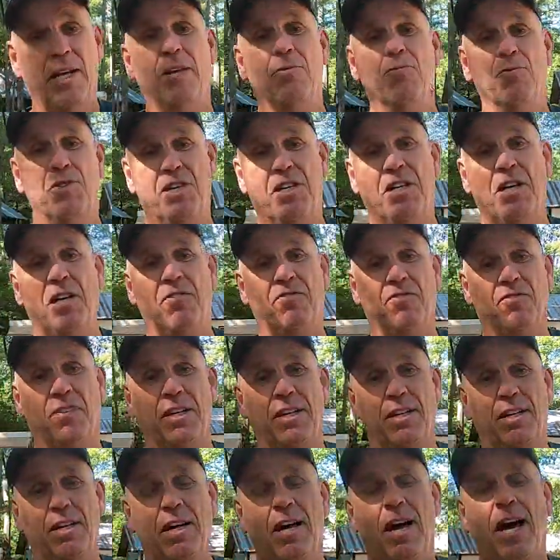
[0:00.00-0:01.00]
in
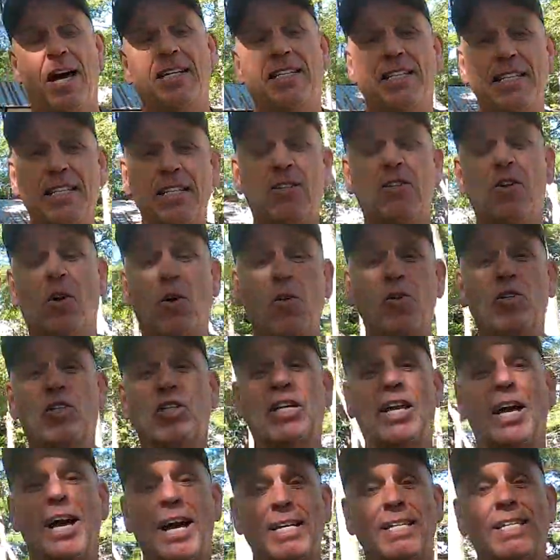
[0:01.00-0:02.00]
recovery. I did those
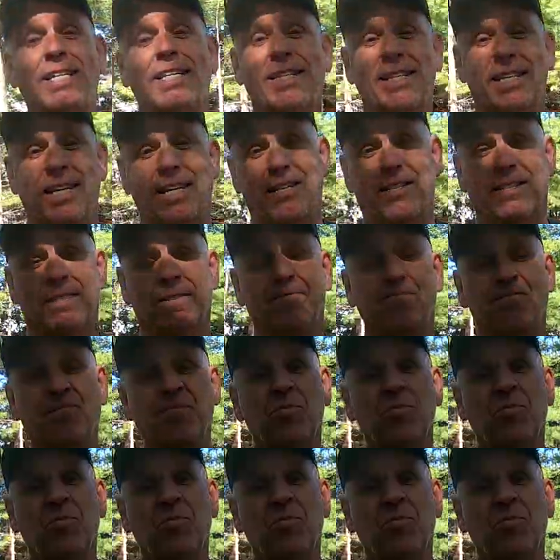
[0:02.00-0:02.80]
kind of things.